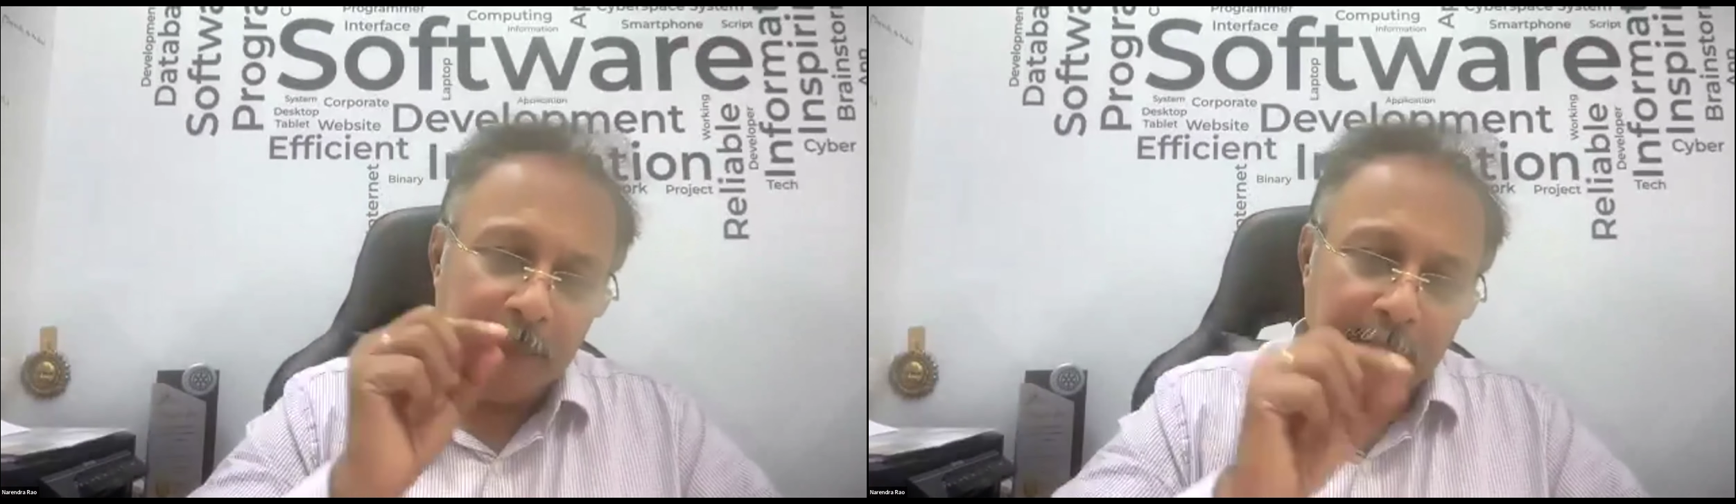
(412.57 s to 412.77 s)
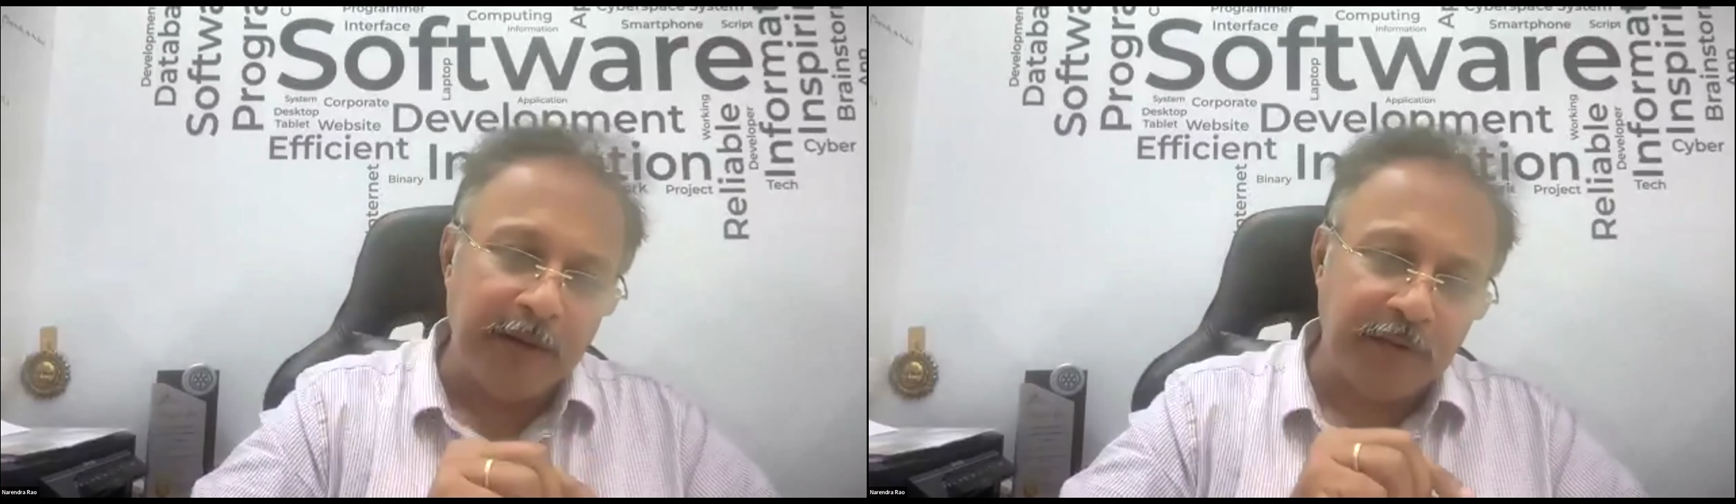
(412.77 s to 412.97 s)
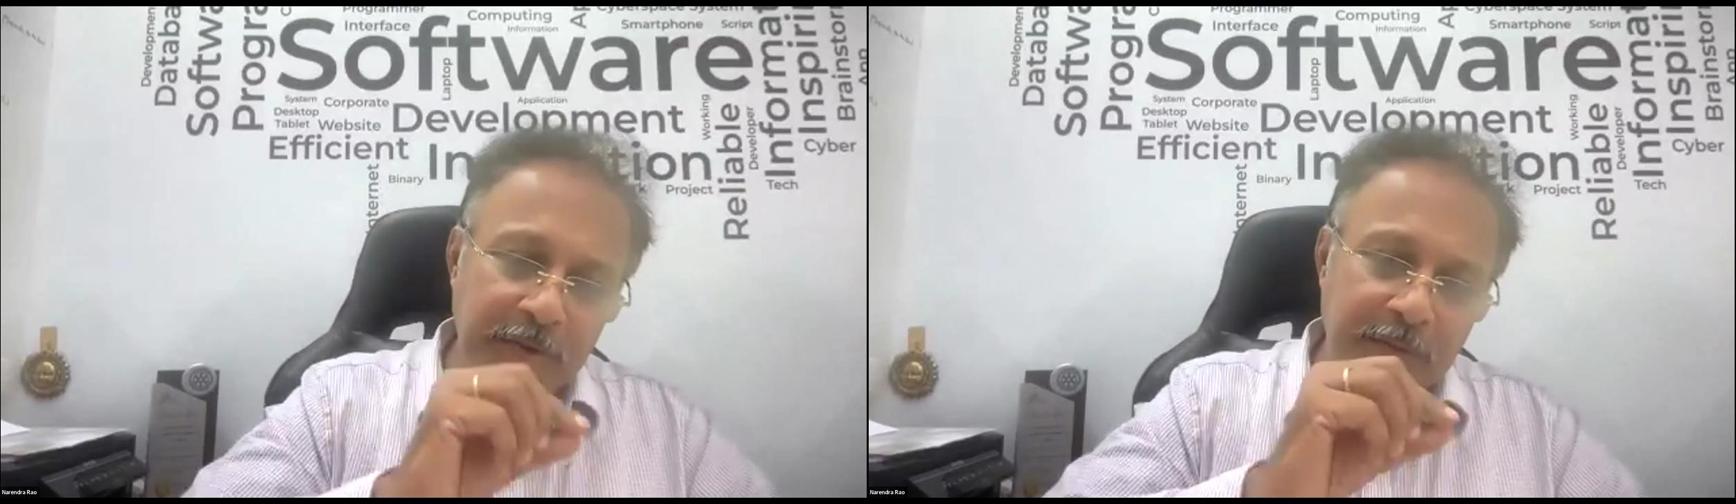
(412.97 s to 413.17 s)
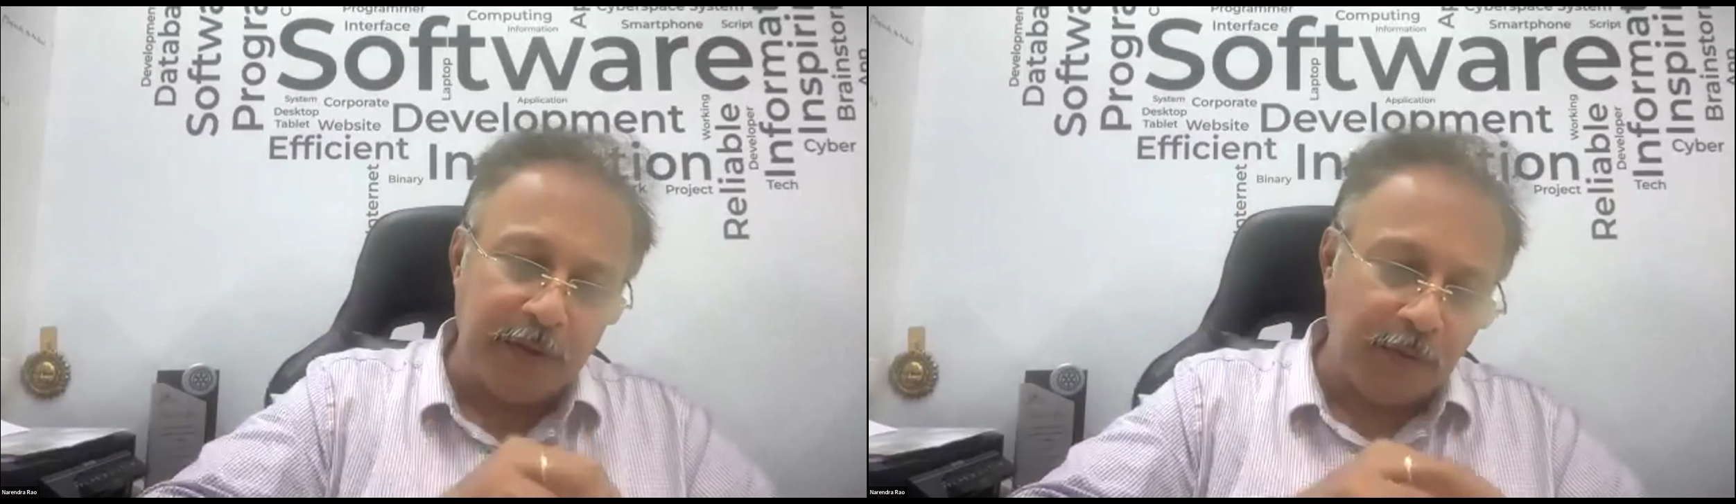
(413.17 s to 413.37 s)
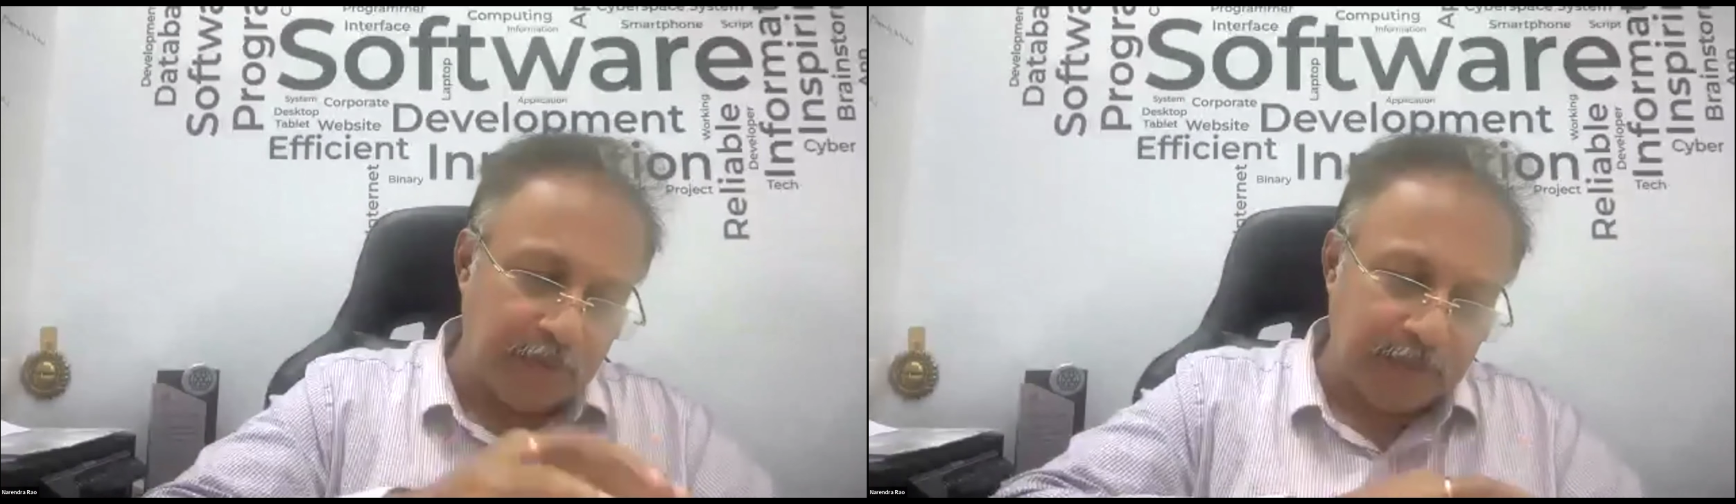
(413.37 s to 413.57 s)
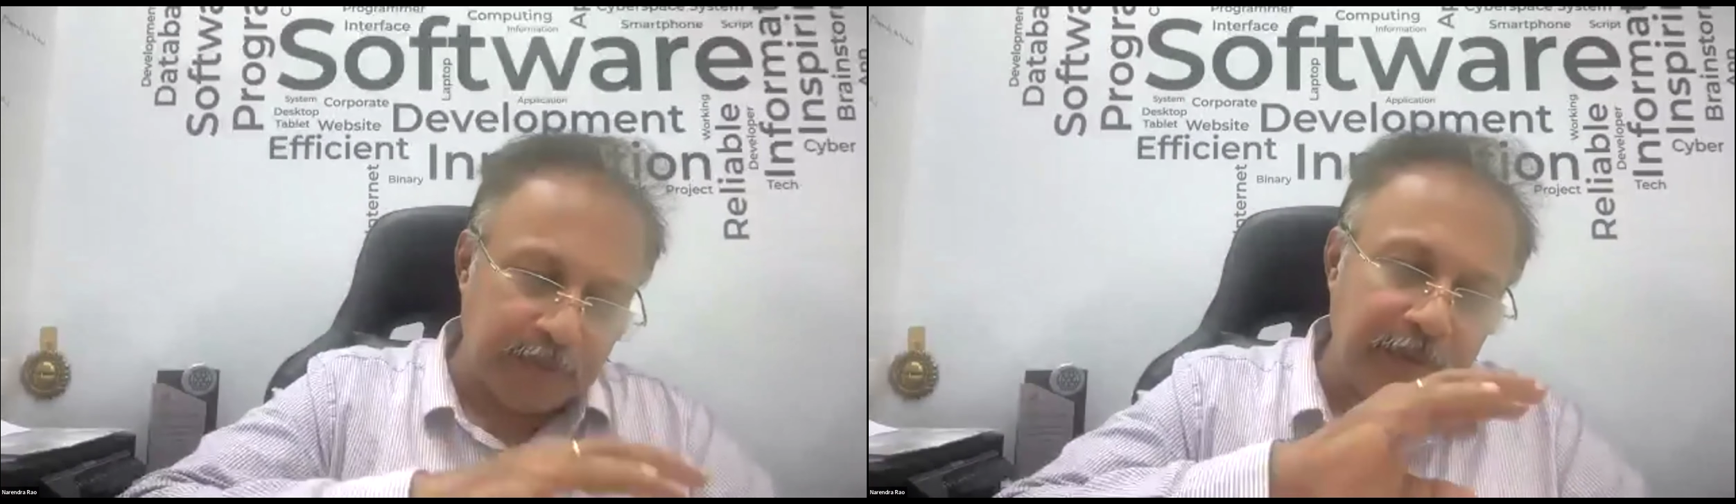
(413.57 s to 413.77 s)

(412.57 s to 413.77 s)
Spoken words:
imagine you